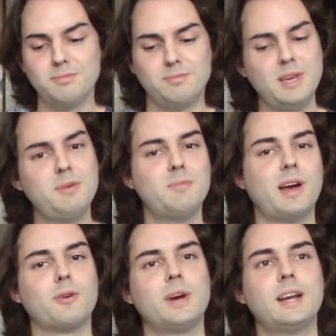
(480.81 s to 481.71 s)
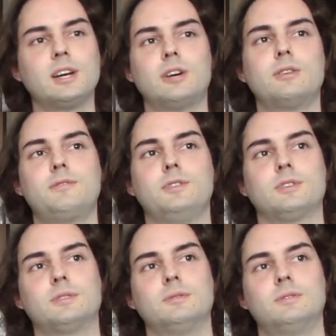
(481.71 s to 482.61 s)
maybe a better way to go if
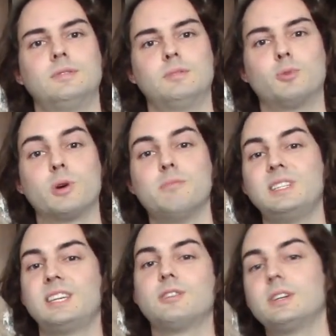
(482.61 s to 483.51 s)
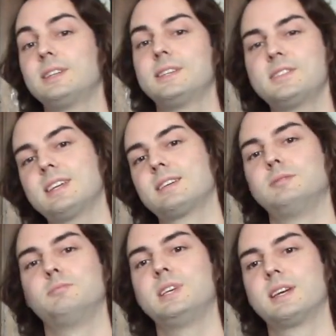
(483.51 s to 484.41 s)
you're more materialistic,
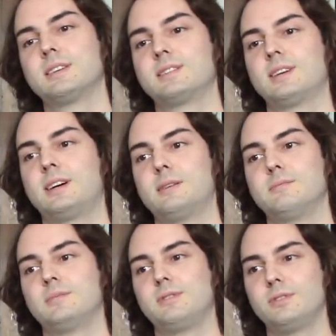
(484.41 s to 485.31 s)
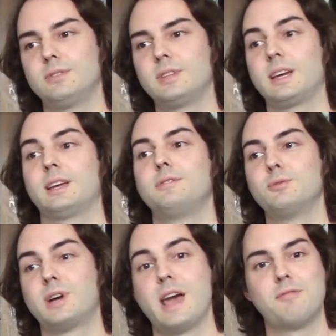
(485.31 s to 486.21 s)
because if you want
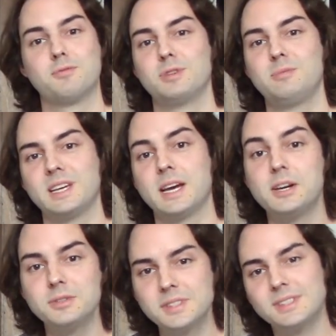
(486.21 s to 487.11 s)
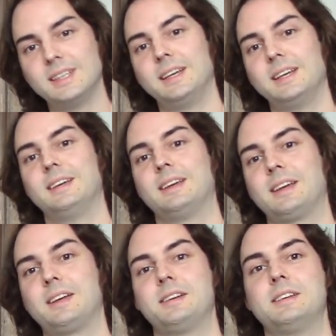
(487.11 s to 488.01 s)
to have a real big house
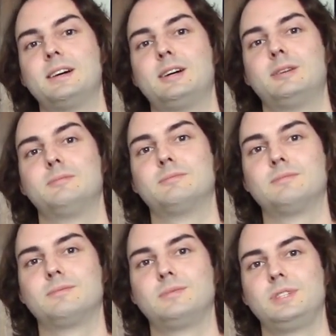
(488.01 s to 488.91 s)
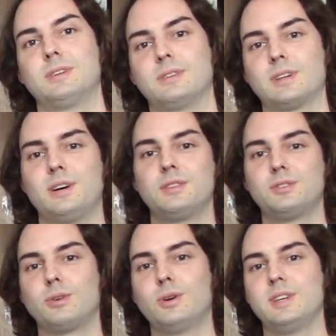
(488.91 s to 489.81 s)
and, all the
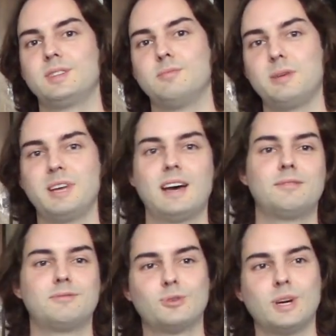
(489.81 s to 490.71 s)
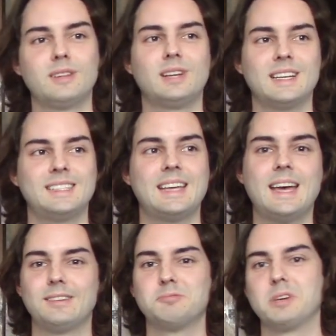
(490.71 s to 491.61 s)
toys, and maybe have quite a lot of
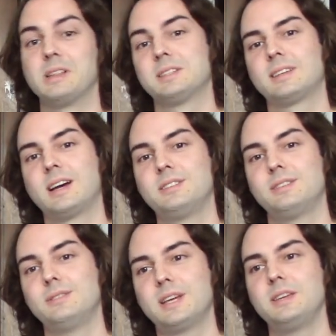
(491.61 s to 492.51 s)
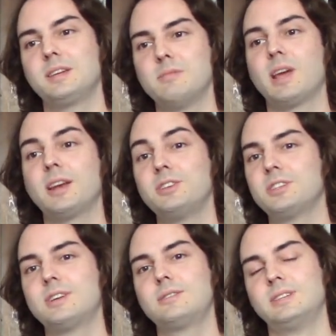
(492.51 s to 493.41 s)
debt on the side too that you can manage,
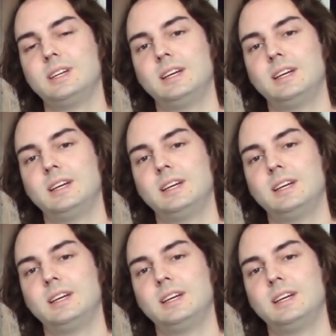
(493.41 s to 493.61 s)
though.